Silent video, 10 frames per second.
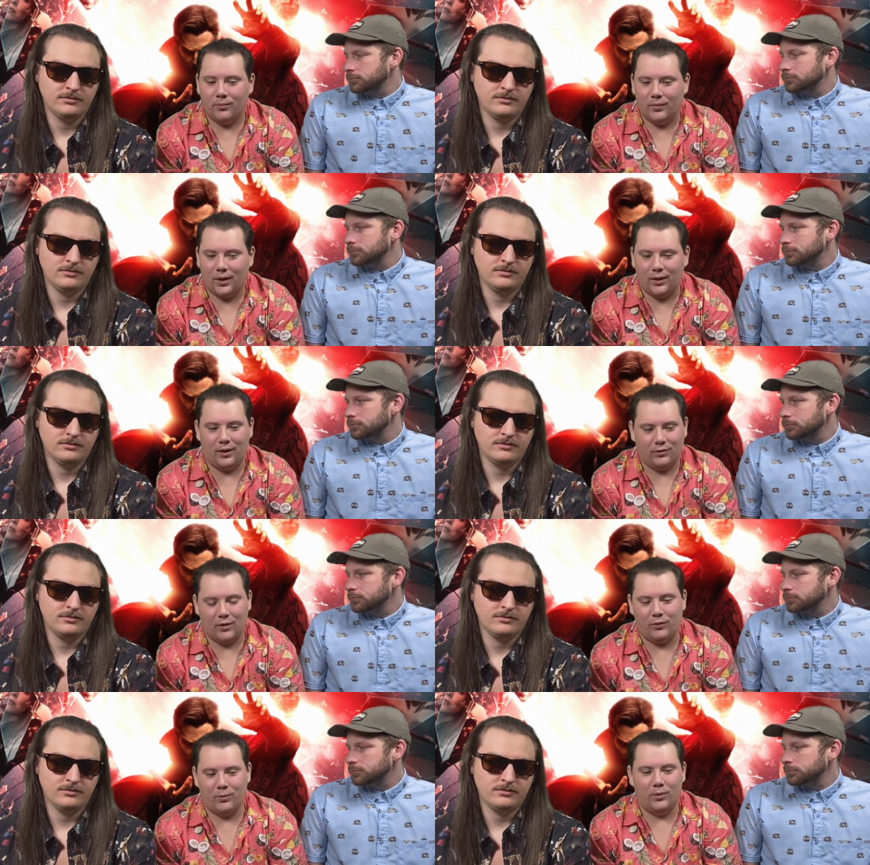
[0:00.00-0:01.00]
Speaker 1: it's
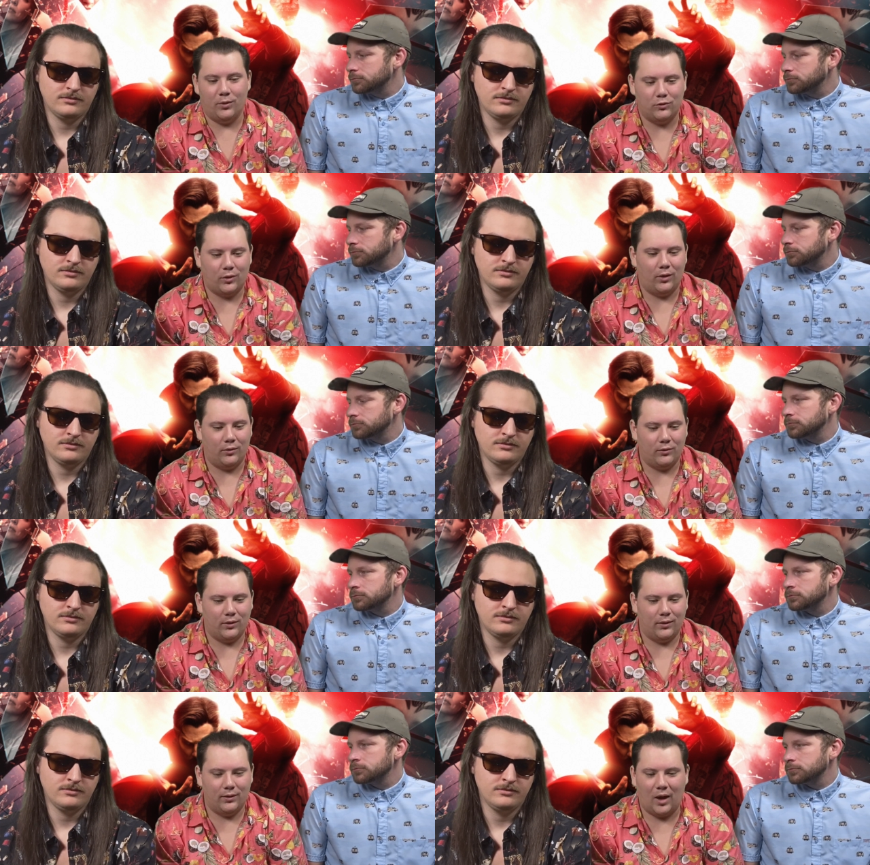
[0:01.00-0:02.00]
definitely one of those trailers
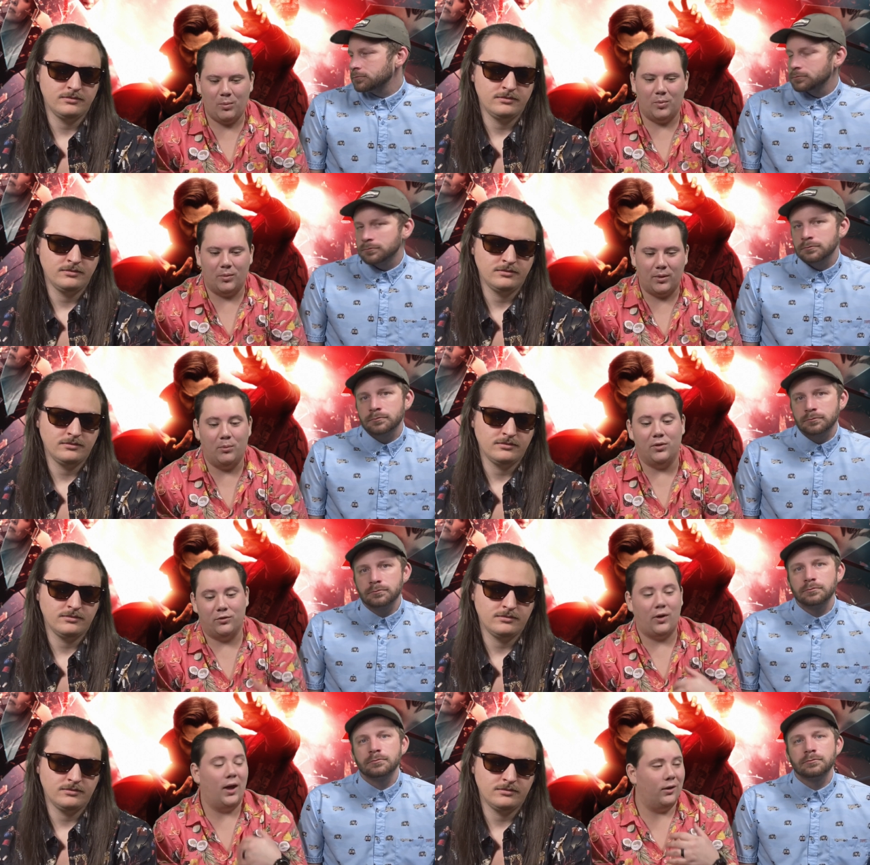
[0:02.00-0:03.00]
that got me pumped. It was
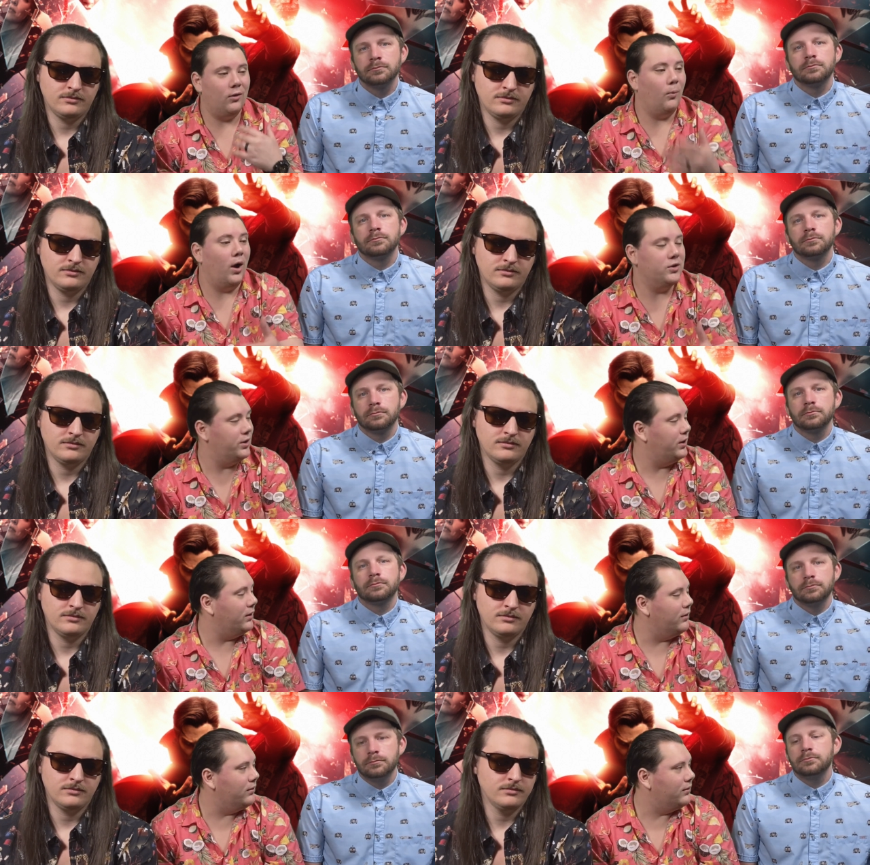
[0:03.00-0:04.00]
exciting to watch it
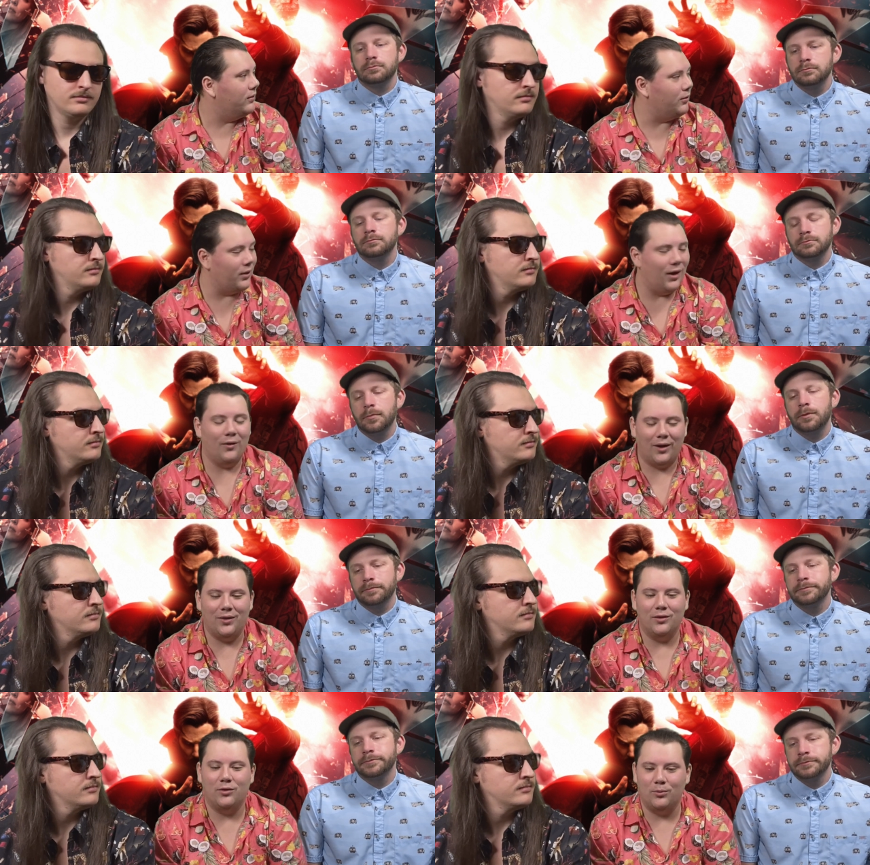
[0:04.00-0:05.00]
again because I was like, okay,
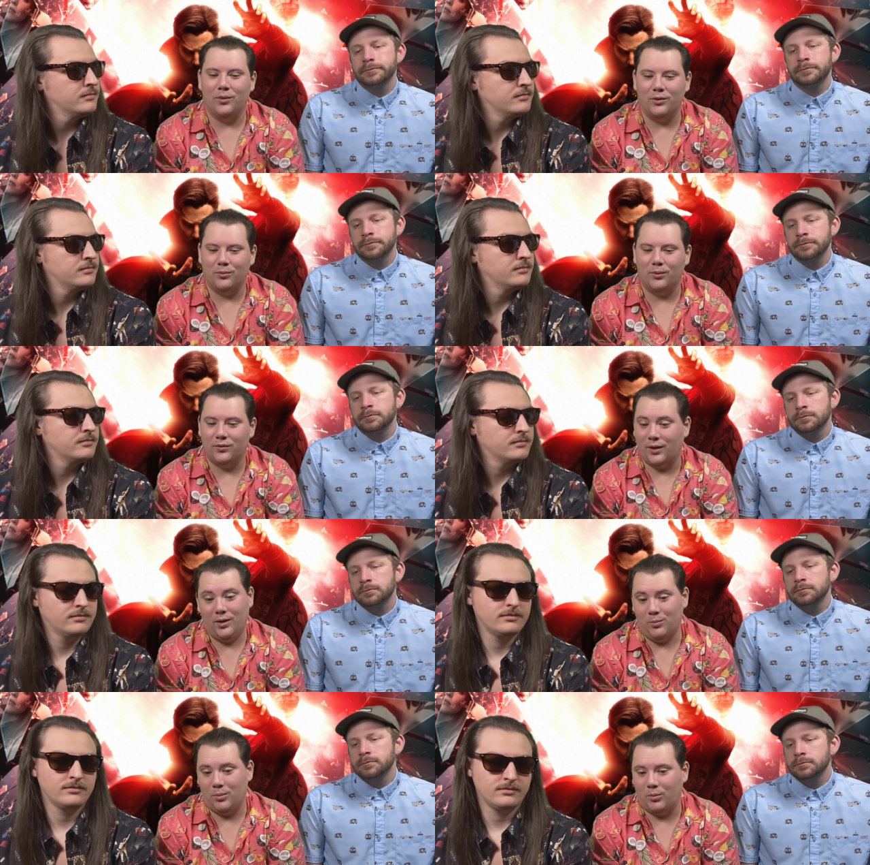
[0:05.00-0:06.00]
this is what this was. Cause I
Speaker 2: didn't
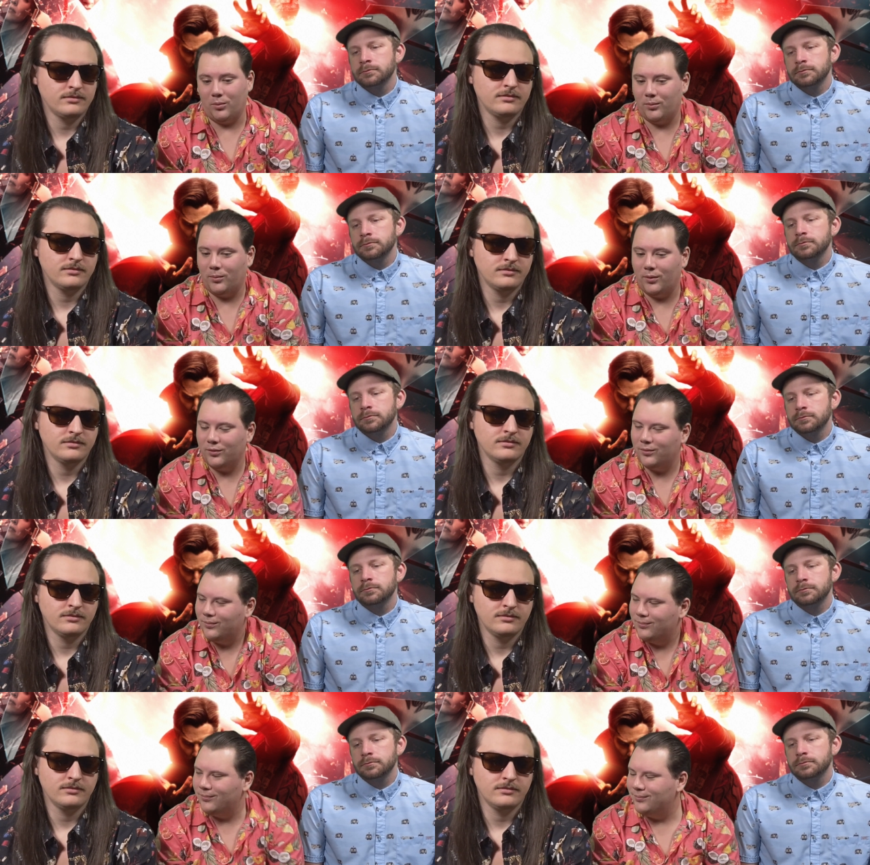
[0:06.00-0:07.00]
even remember what it was.
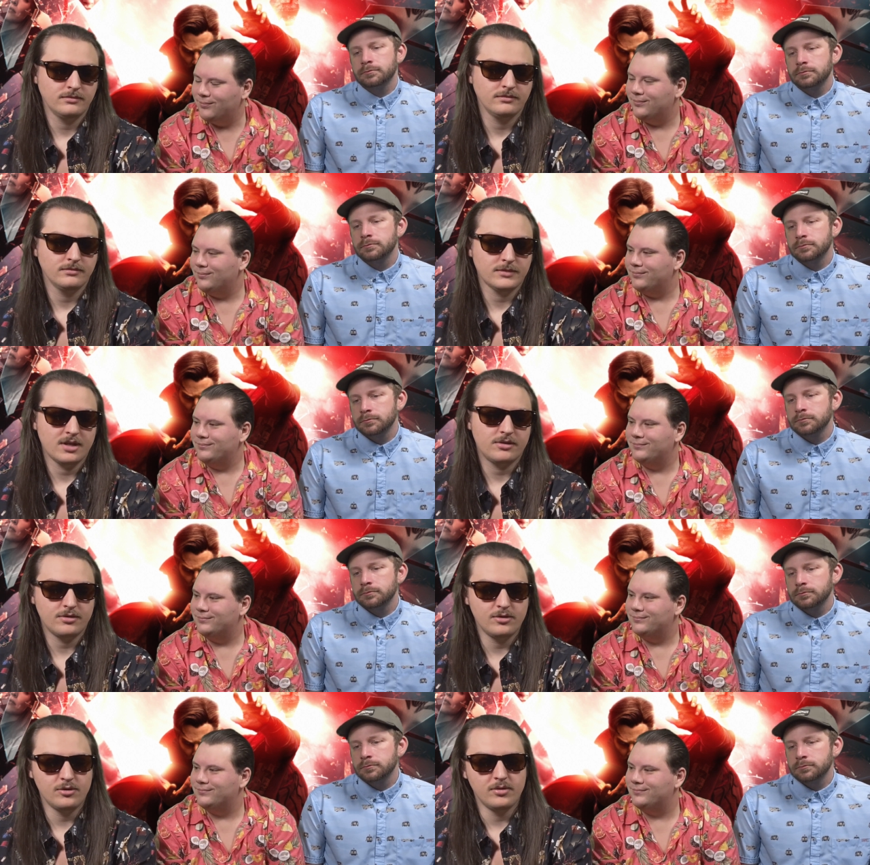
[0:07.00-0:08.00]

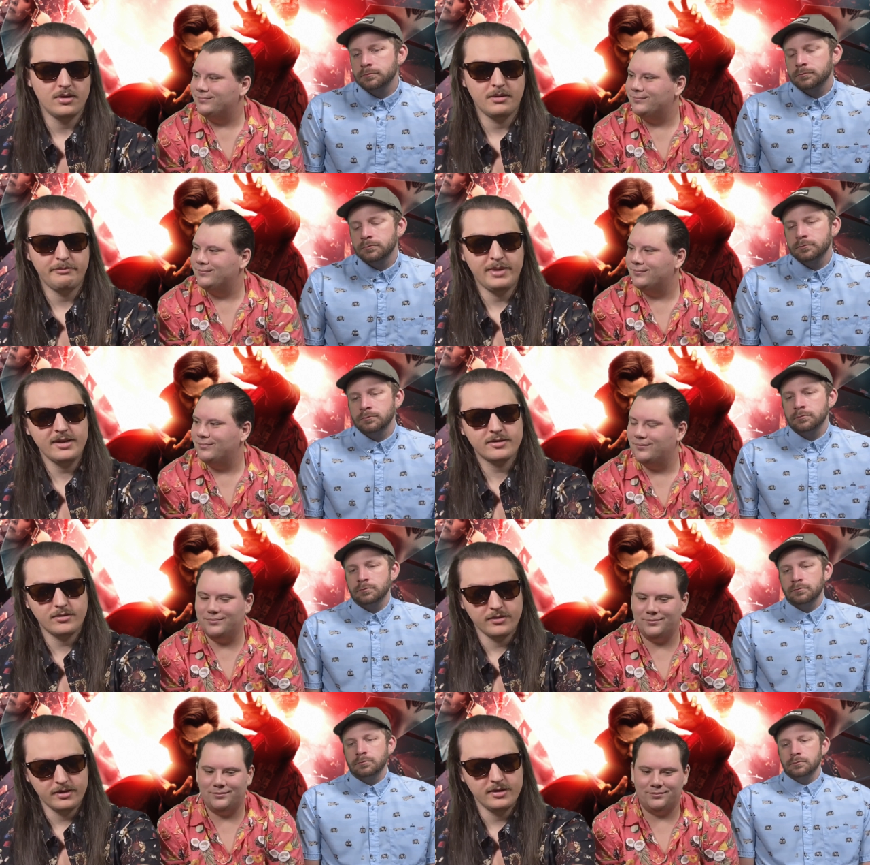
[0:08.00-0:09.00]
So based
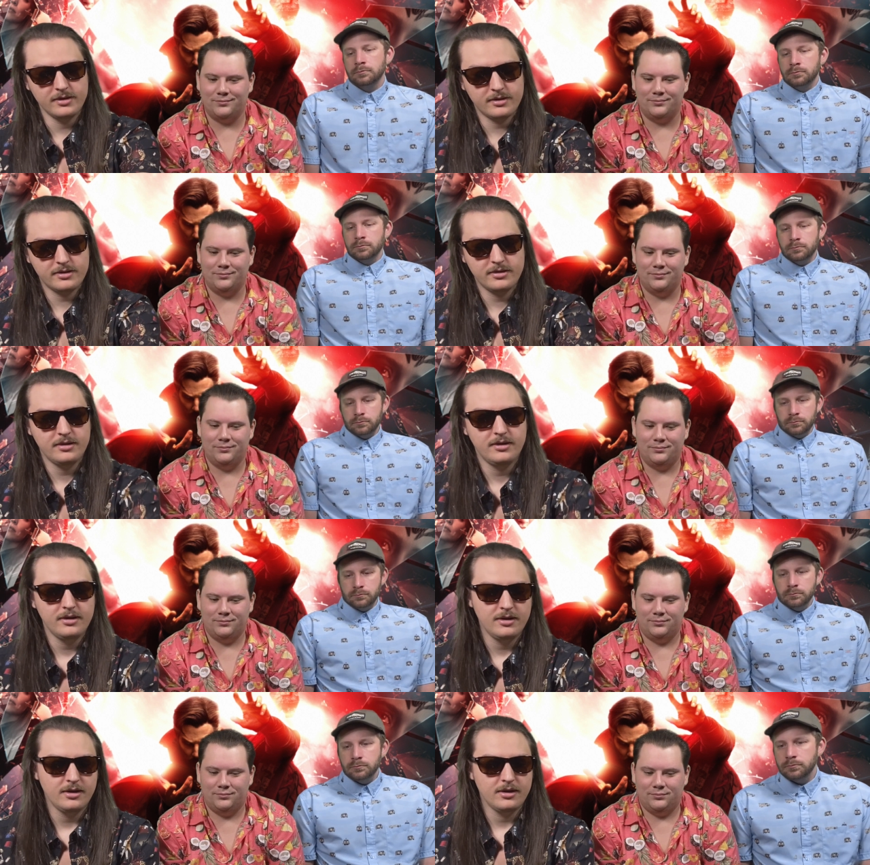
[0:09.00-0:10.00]
on this,
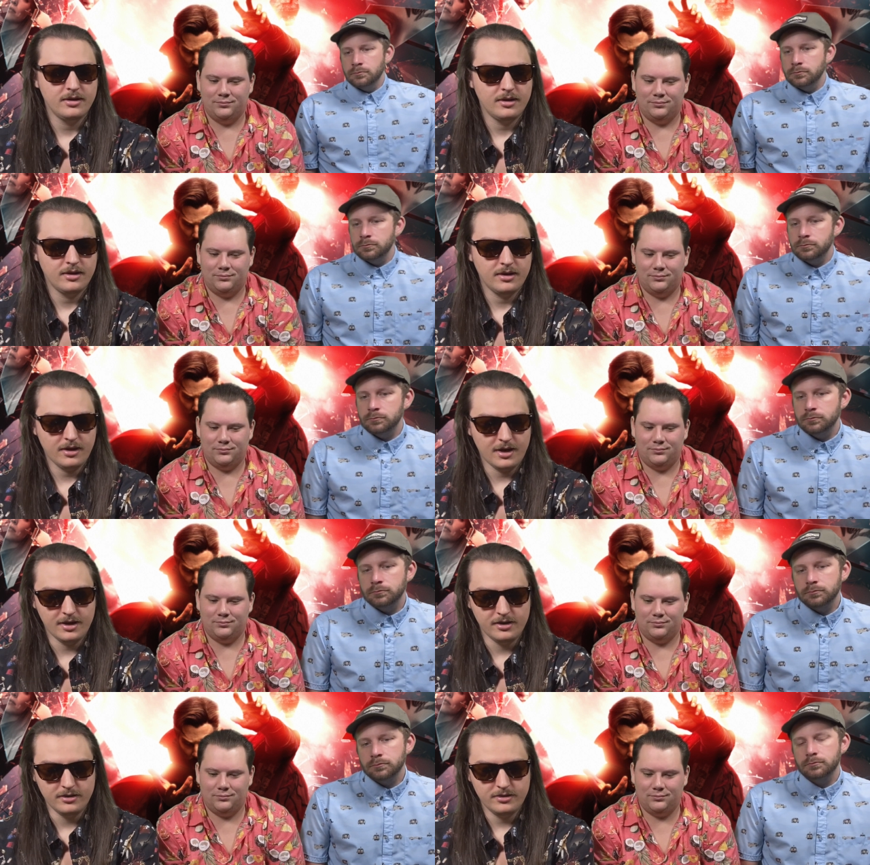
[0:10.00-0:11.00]

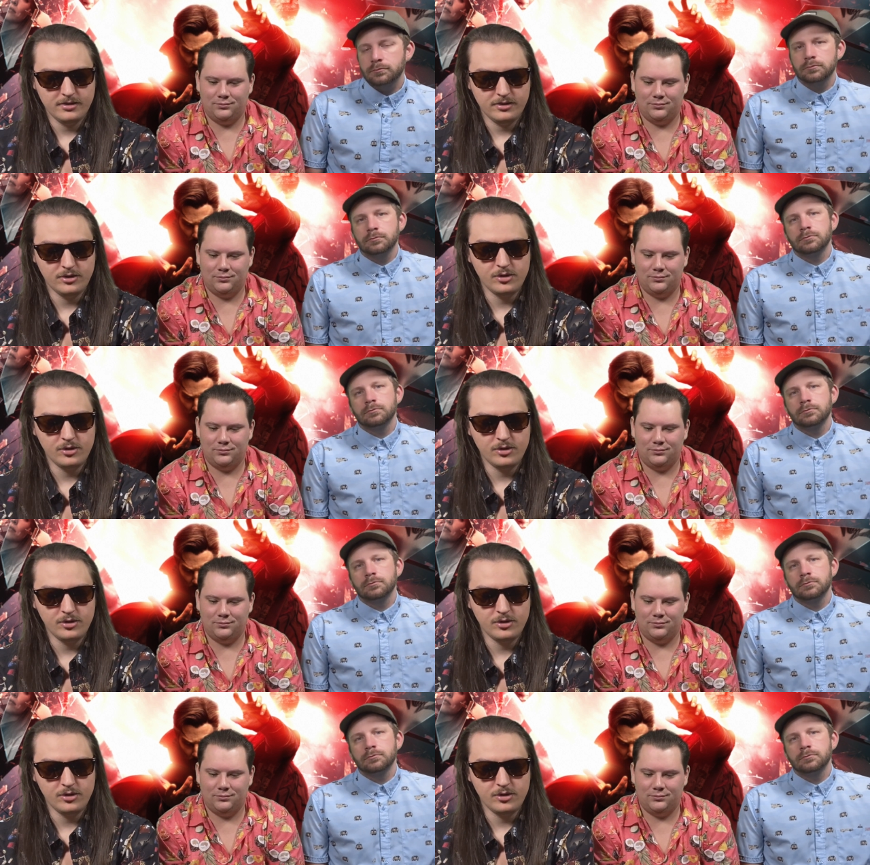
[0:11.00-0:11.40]
and do you